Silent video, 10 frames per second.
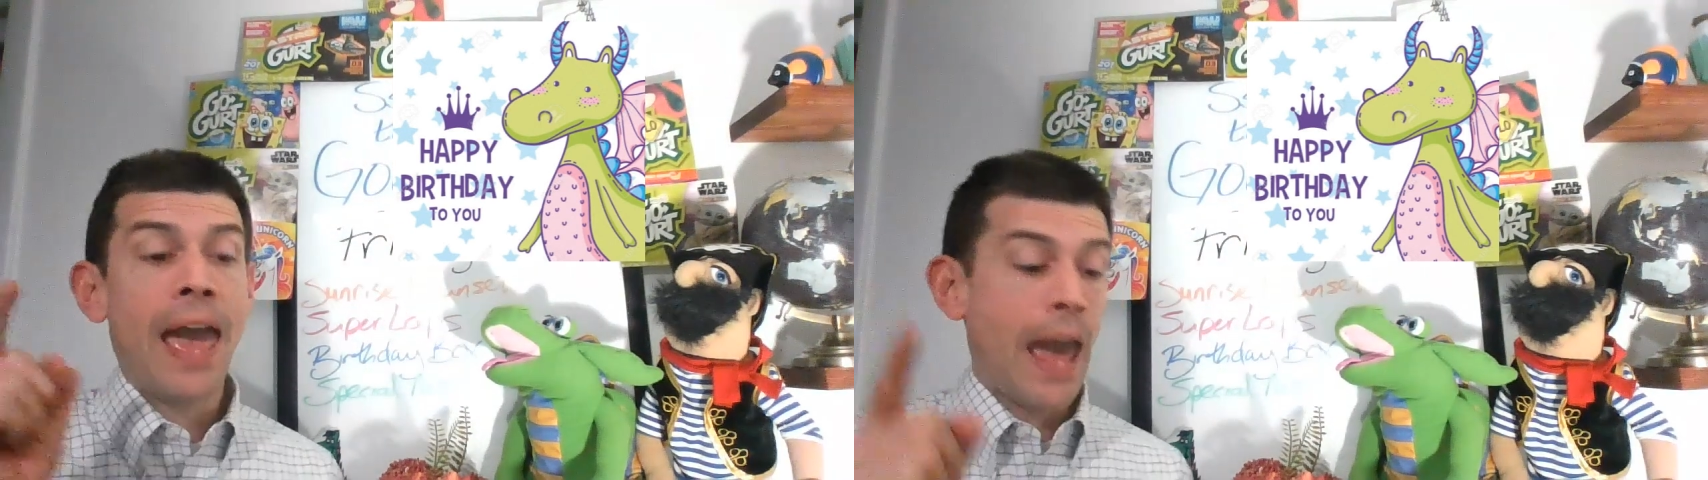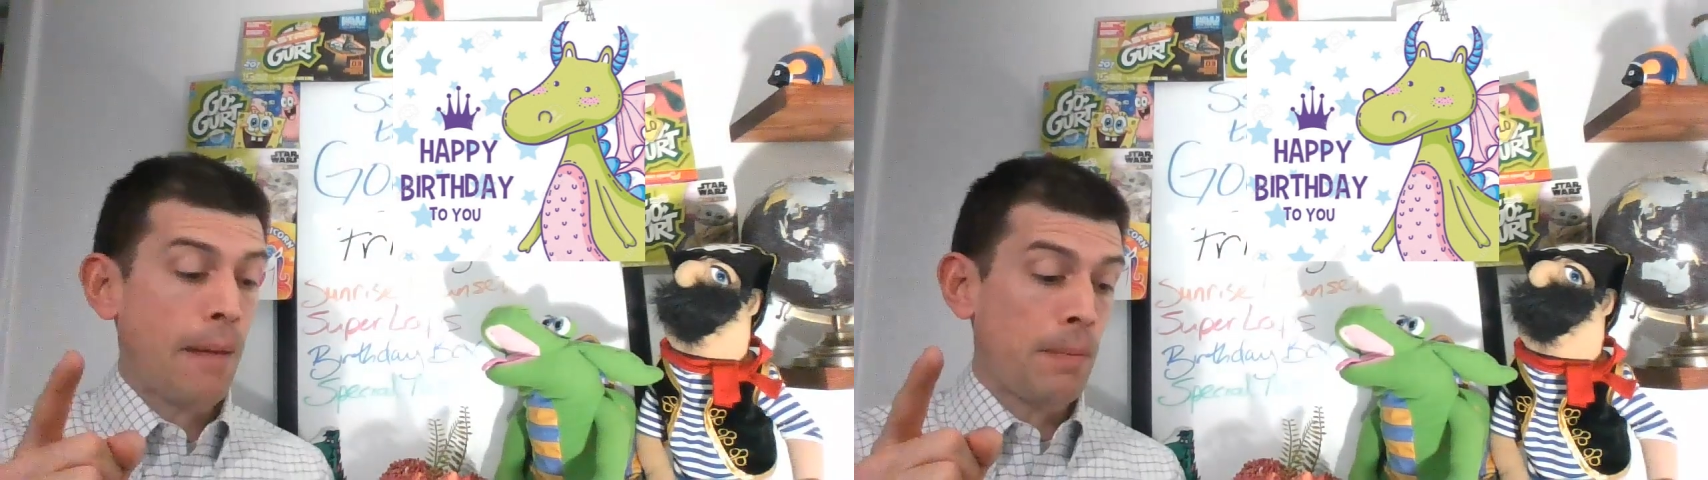
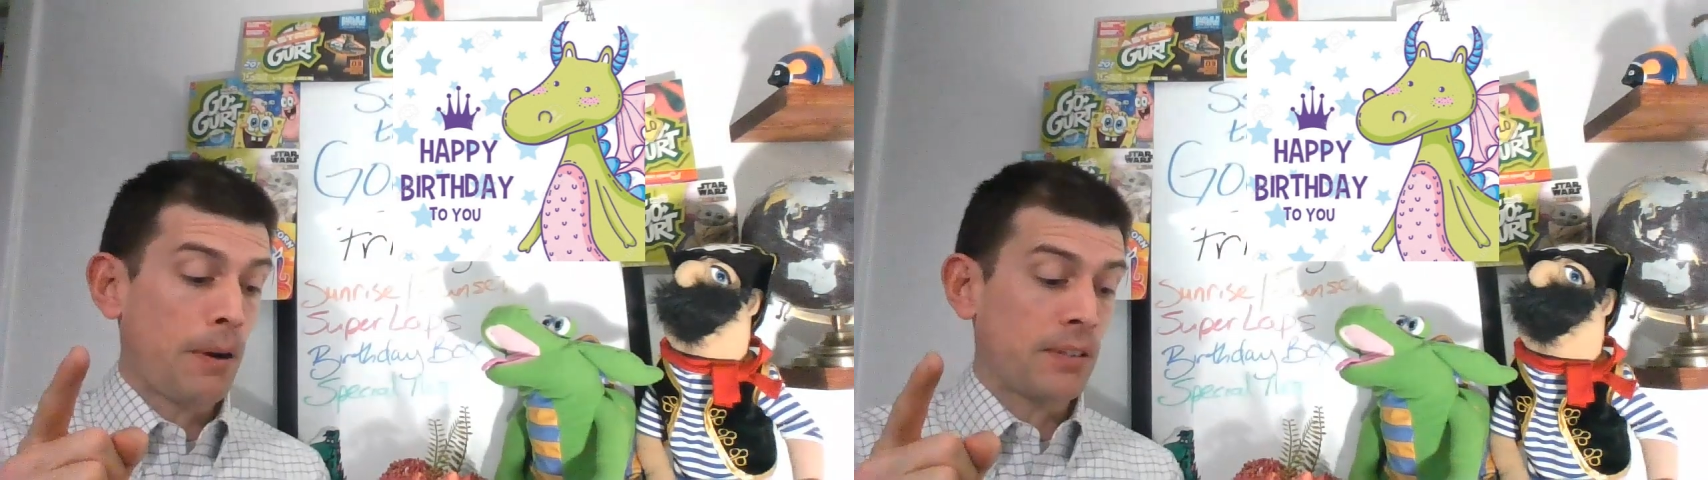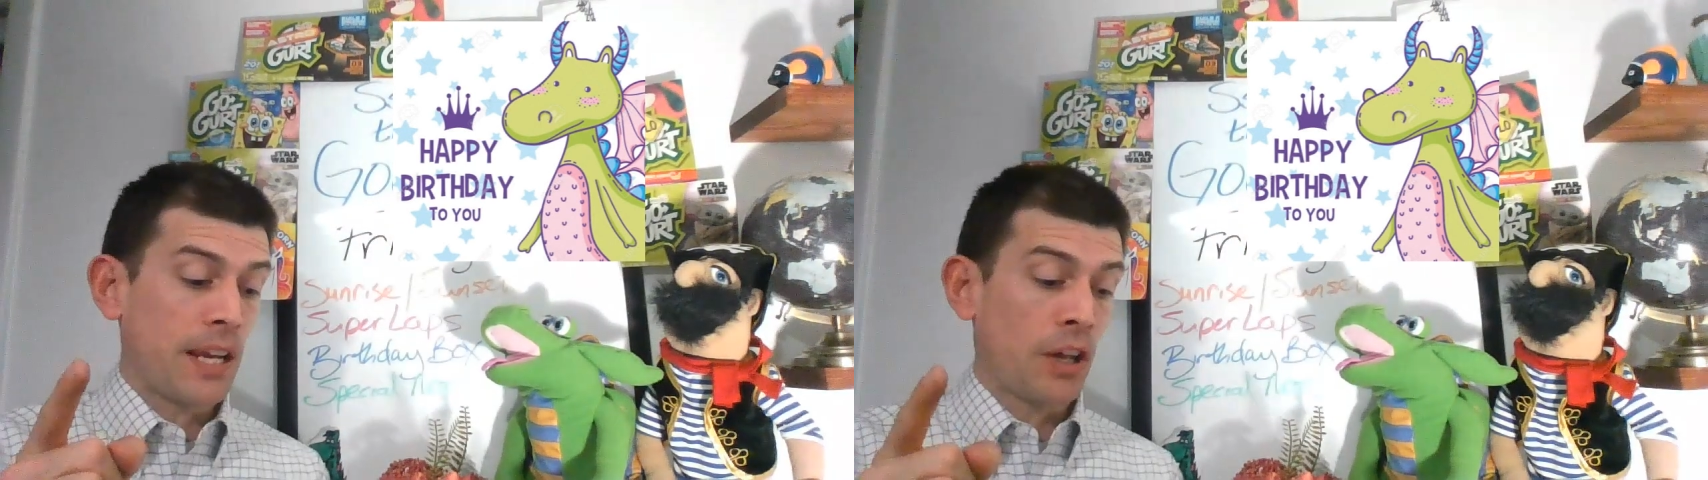Happy
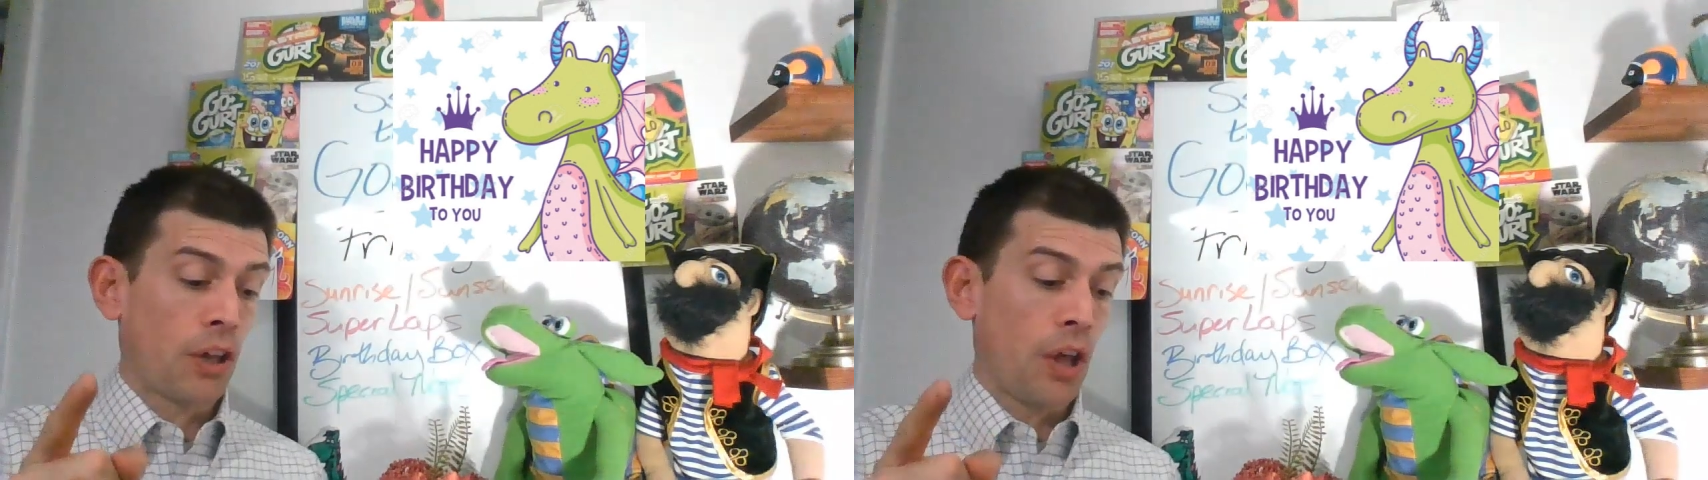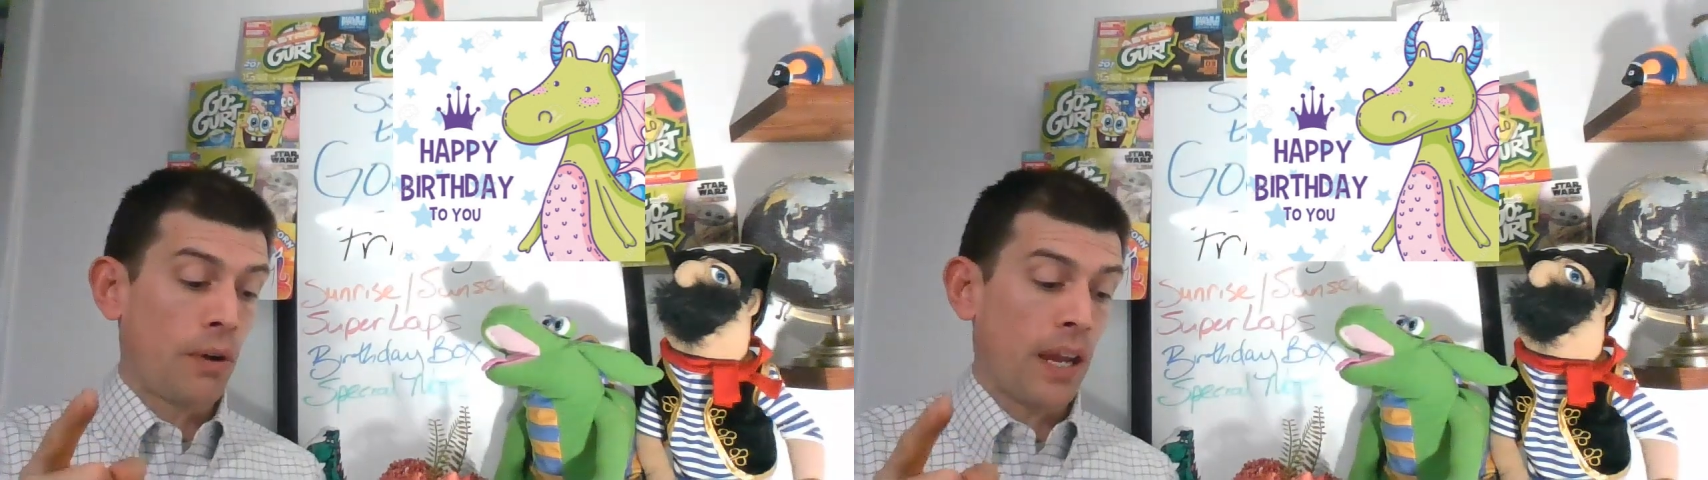birthday to
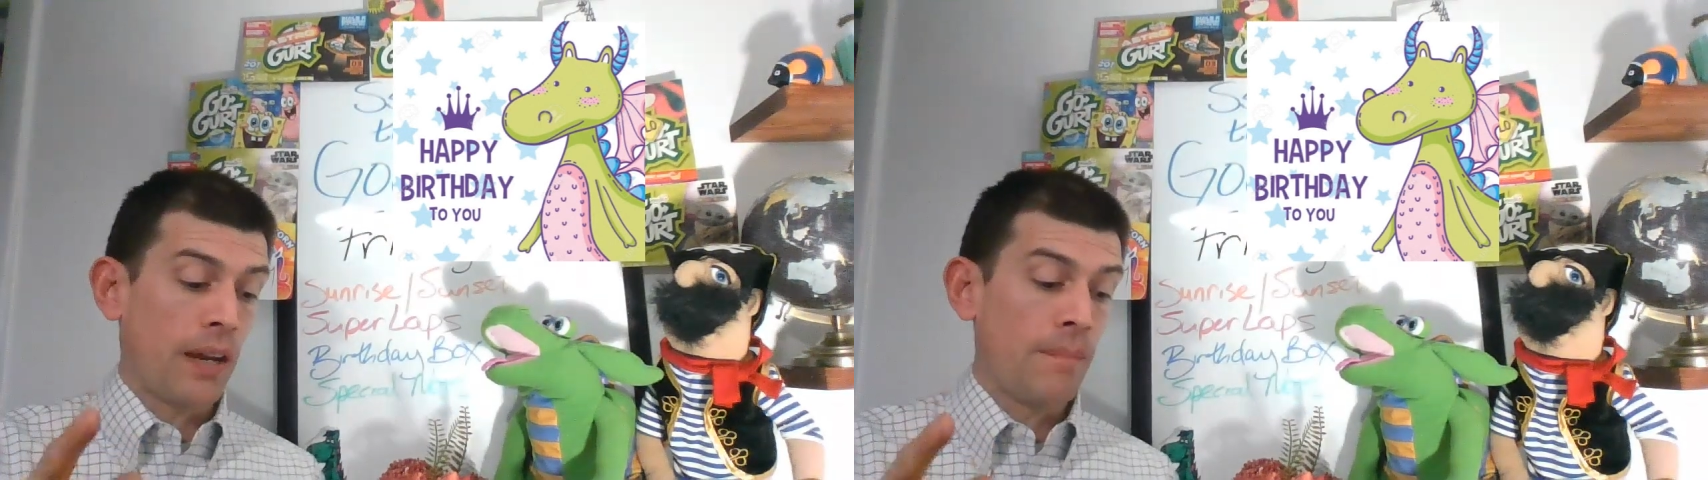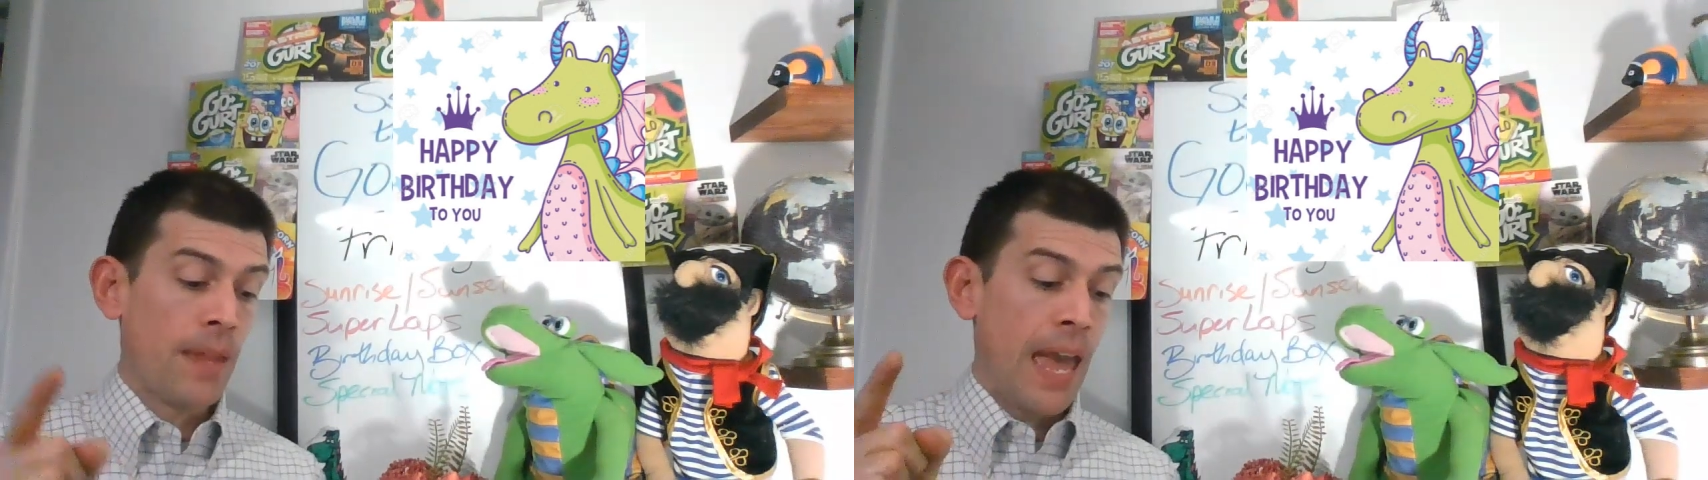
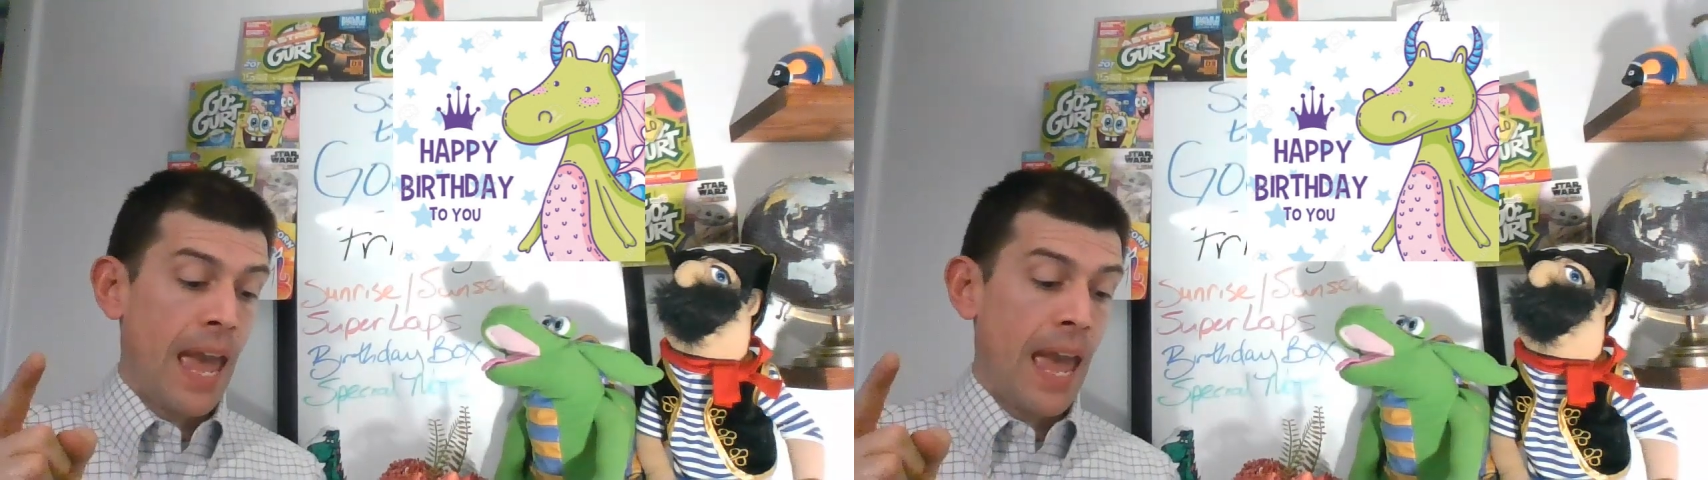Logan.